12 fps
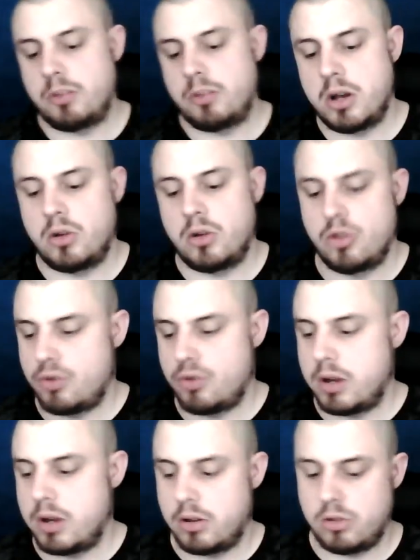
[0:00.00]
Burton on
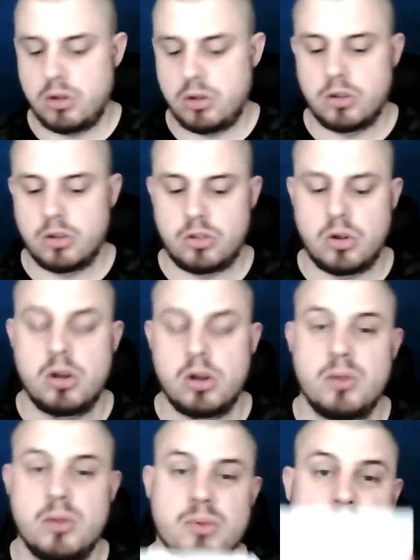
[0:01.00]
Trent, do not sign up with